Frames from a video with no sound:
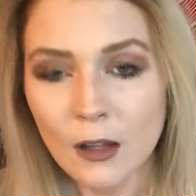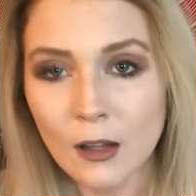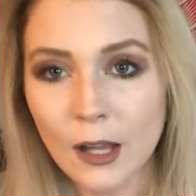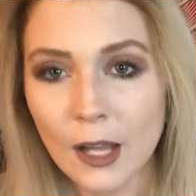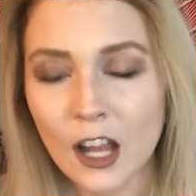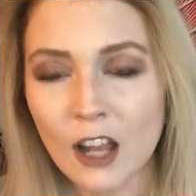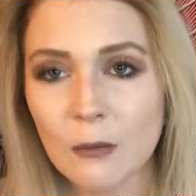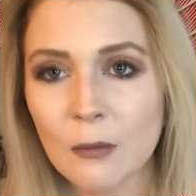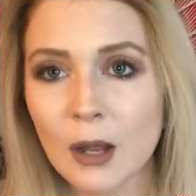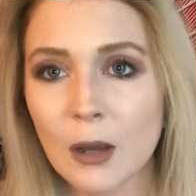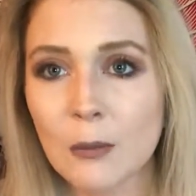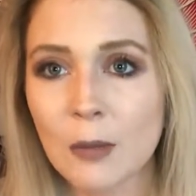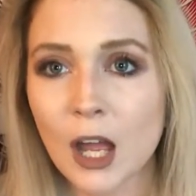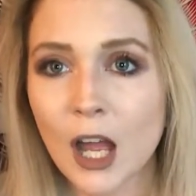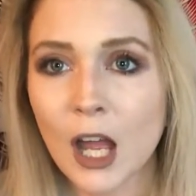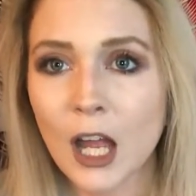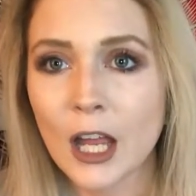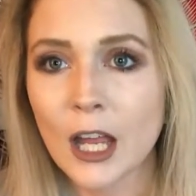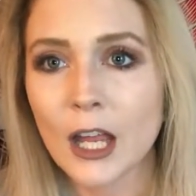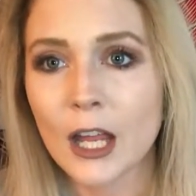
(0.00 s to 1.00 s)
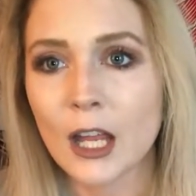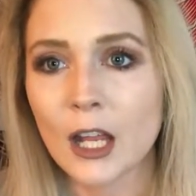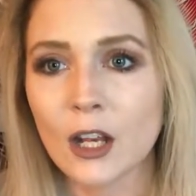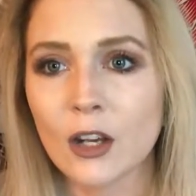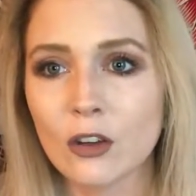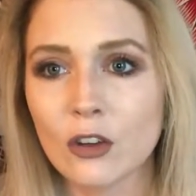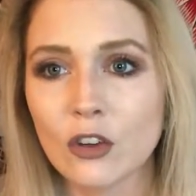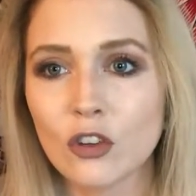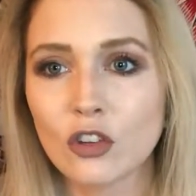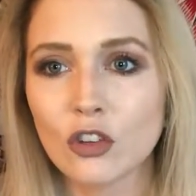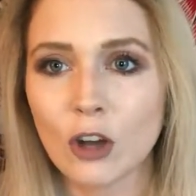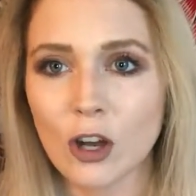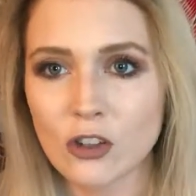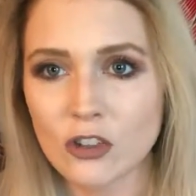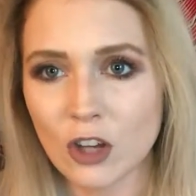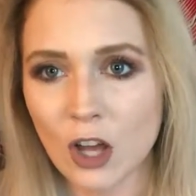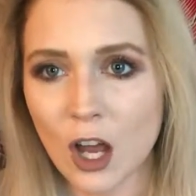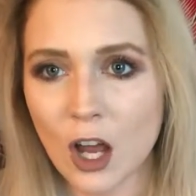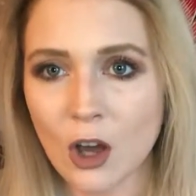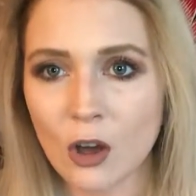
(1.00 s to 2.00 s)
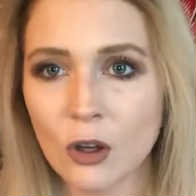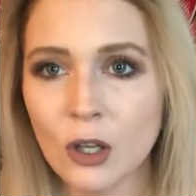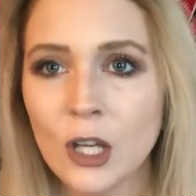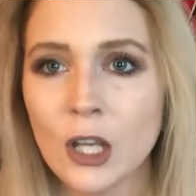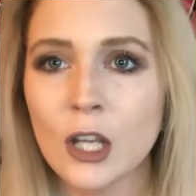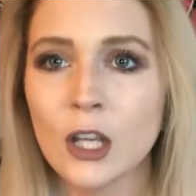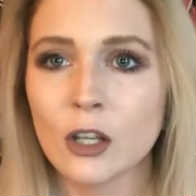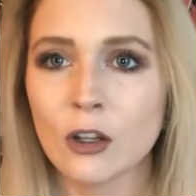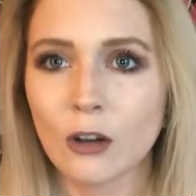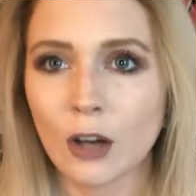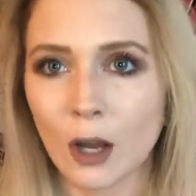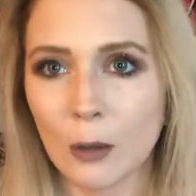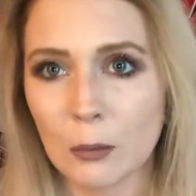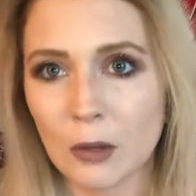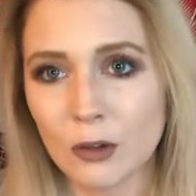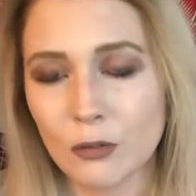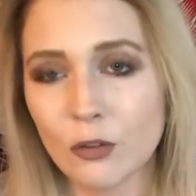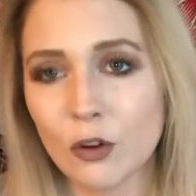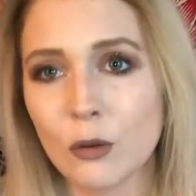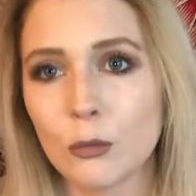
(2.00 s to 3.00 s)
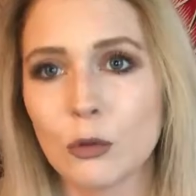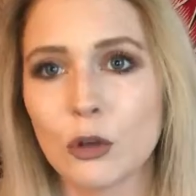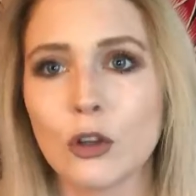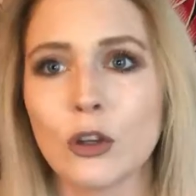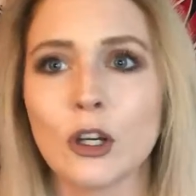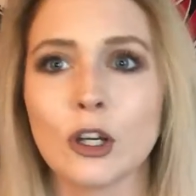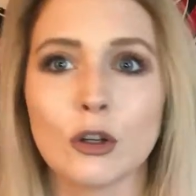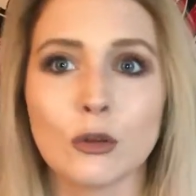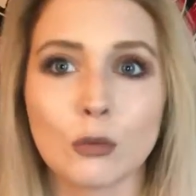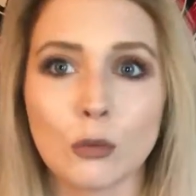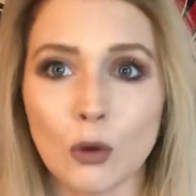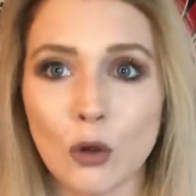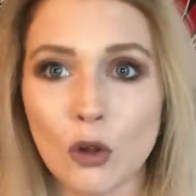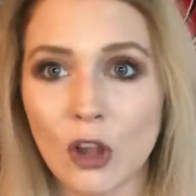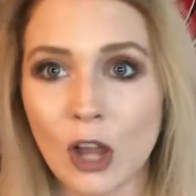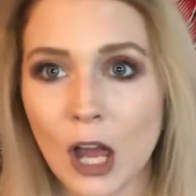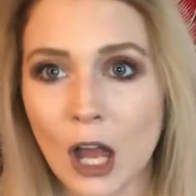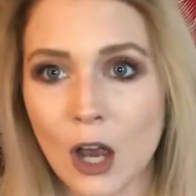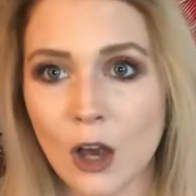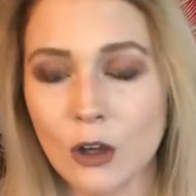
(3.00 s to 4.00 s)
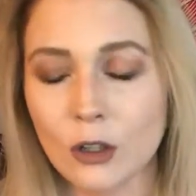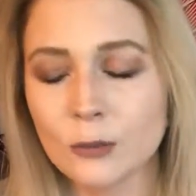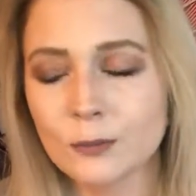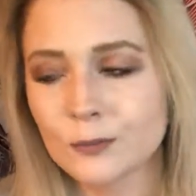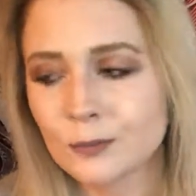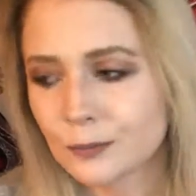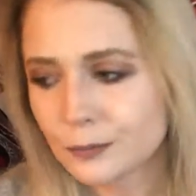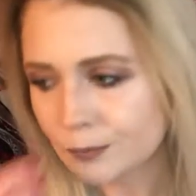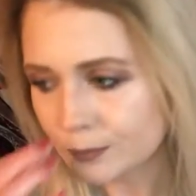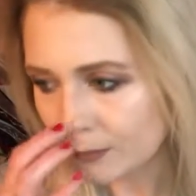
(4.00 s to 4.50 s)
lay on my mat and stretch out grab my foam roller and roll out